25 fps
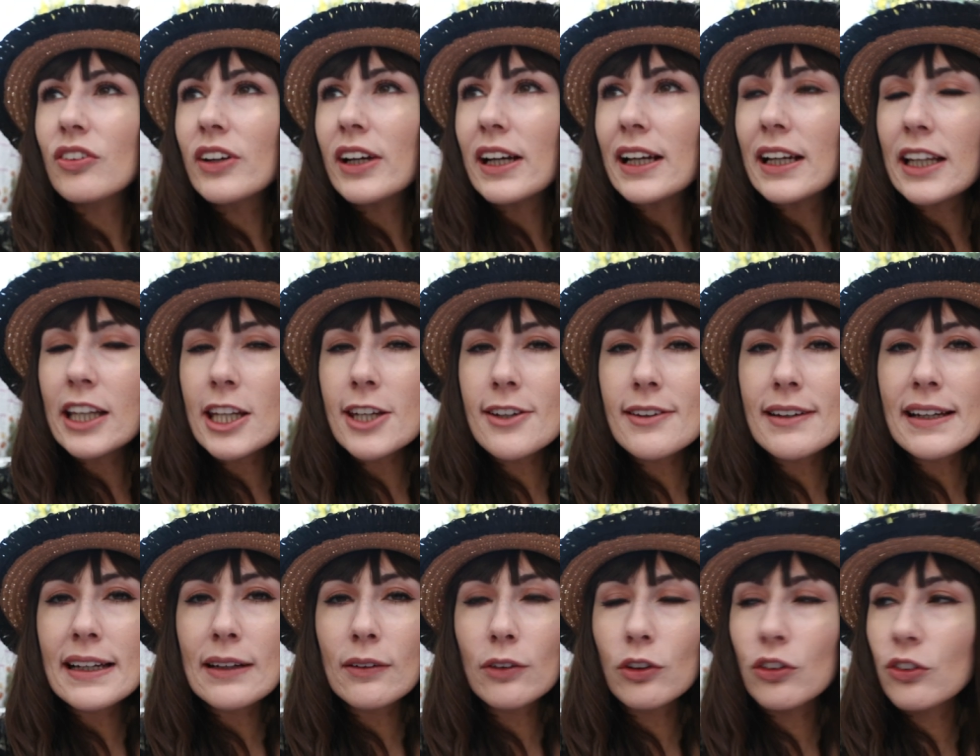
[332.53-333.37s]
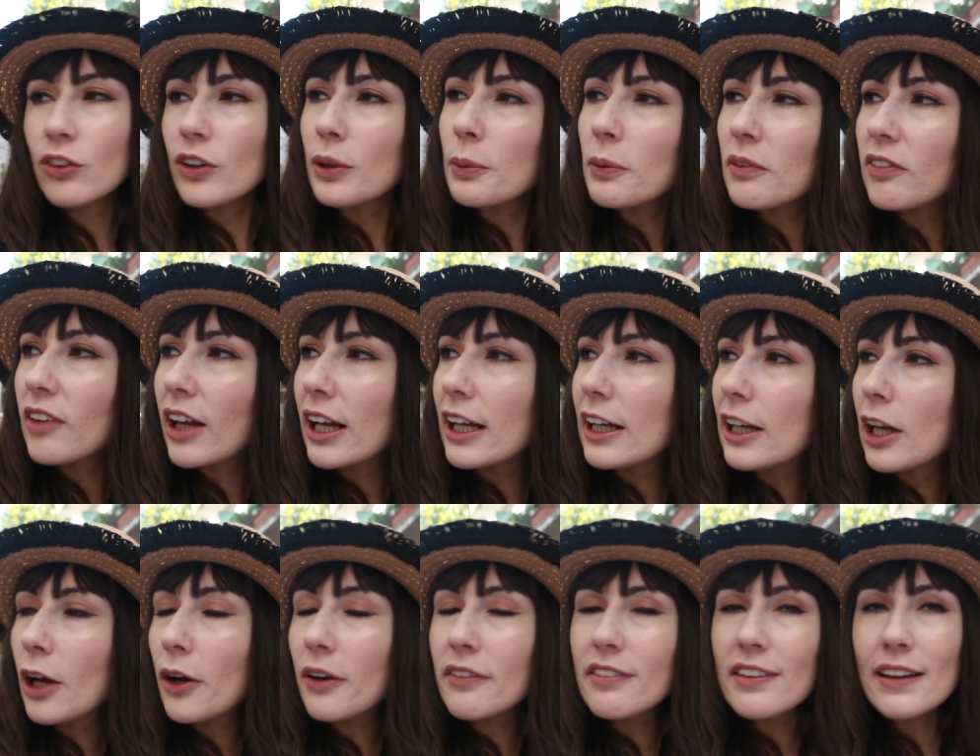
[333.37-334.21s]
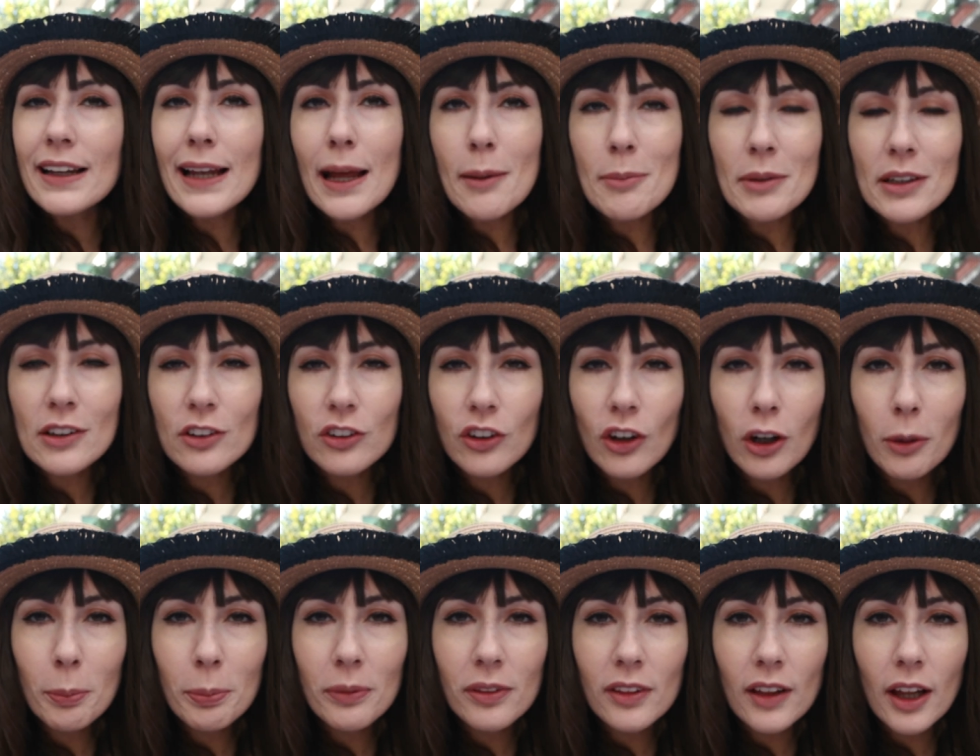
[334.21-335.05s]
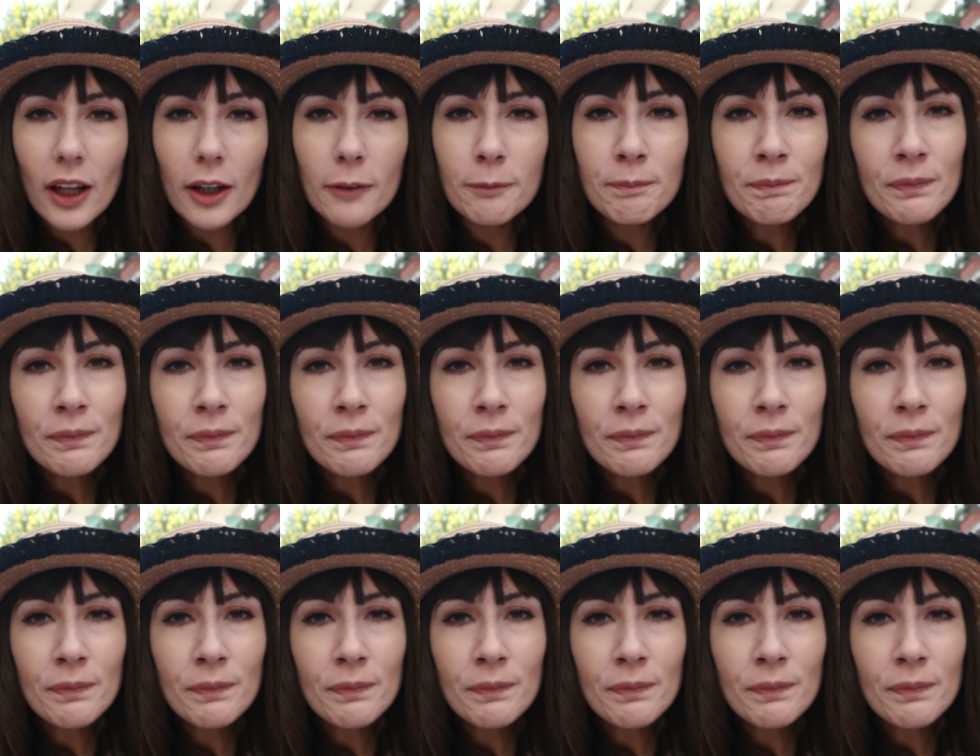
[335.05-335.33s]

really cute little street with like loads of lemon shops so